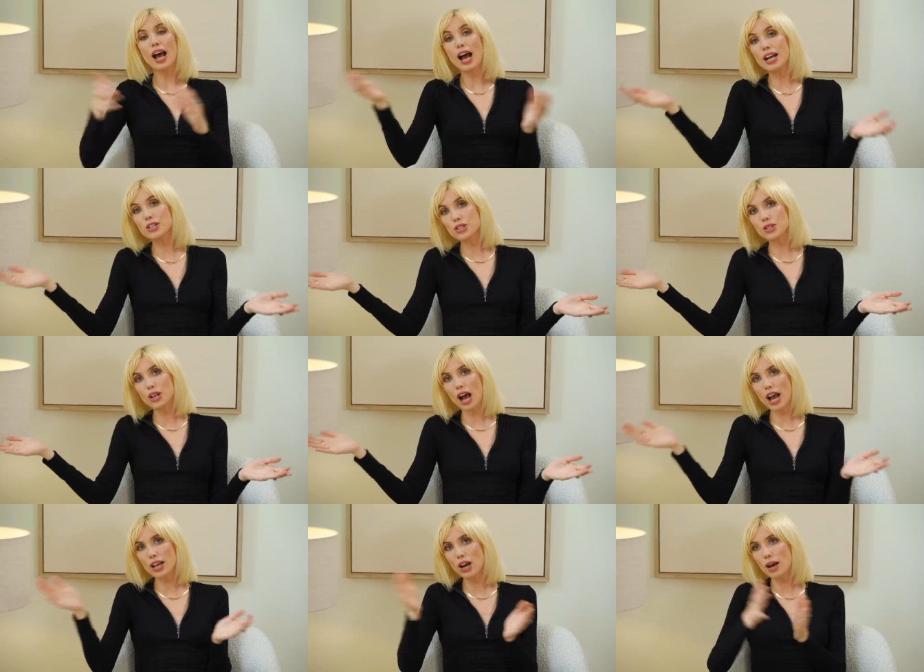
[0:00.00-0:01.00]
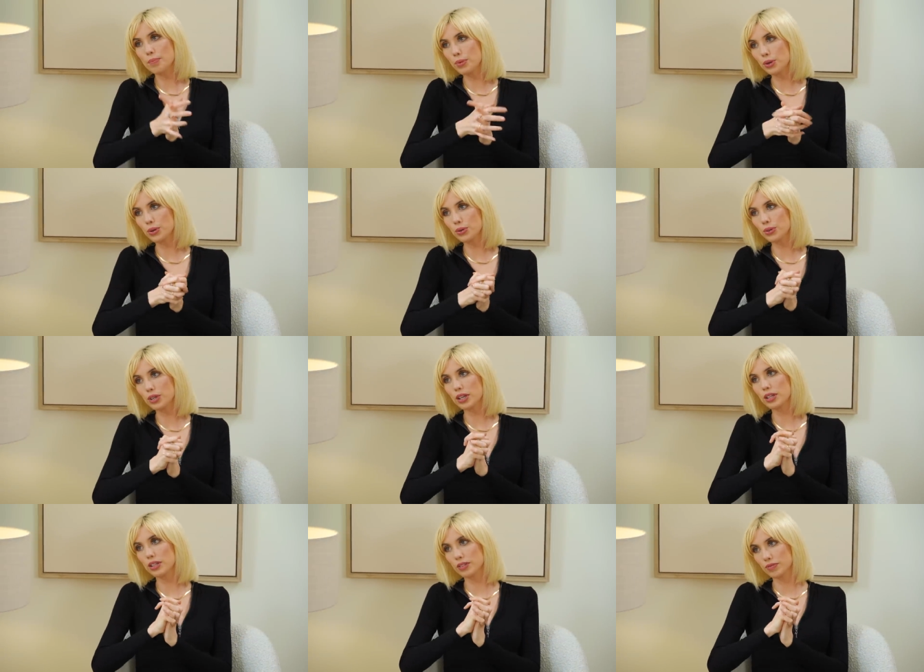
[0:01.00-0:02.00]
I just, I got booed. I
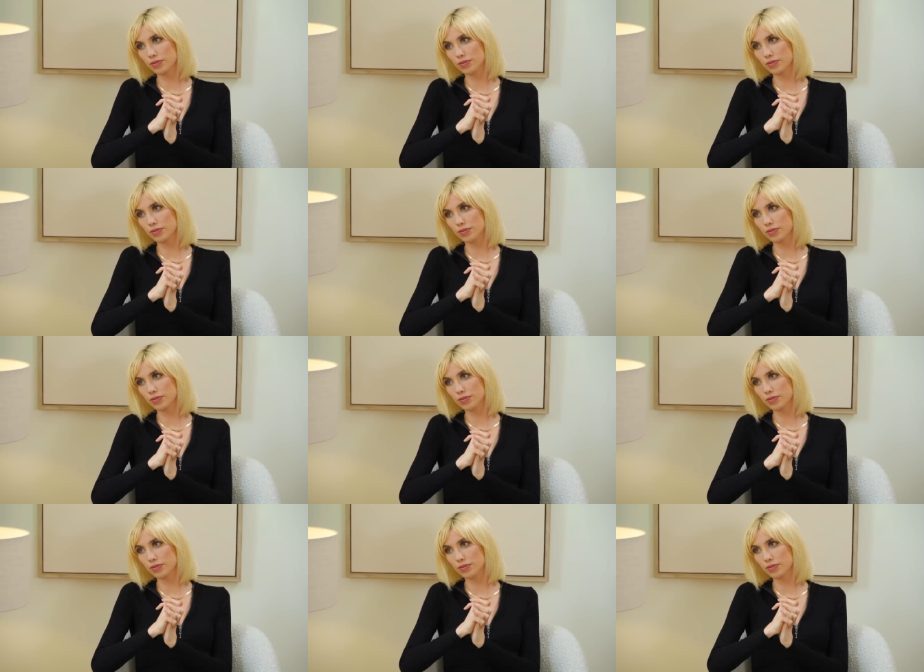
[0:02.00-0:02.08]
think